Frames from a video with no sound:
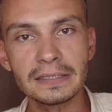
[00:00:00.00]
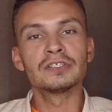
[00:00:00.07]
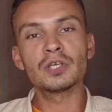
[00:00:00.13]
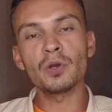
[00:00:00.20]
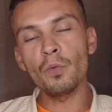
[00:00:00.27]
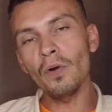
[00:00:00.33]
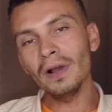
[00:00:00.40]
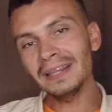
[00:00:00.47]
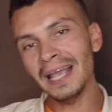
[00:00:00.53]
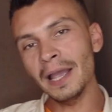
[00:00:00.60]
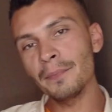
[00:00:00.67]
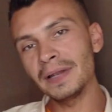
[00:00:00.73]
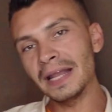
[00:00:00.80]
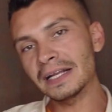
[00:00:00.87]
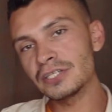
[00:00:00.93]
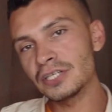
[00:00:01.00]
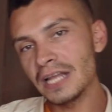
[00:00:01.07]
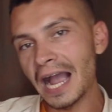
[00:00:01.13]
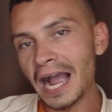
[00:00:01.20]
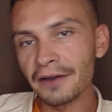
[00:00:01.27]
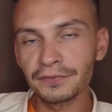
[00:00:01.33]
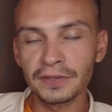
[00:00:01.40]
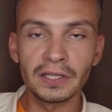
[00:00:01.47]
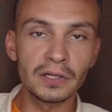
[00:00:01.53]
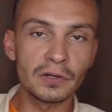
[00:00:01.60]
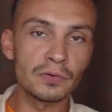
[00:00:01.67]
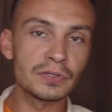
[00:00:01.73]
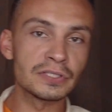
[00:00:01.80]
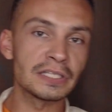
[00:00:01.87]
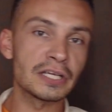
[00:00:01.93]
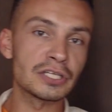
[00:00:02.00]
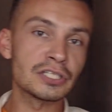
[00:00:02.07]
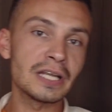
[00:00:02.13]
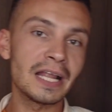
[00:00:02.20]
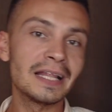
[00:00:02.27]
So what happened actually after the recession?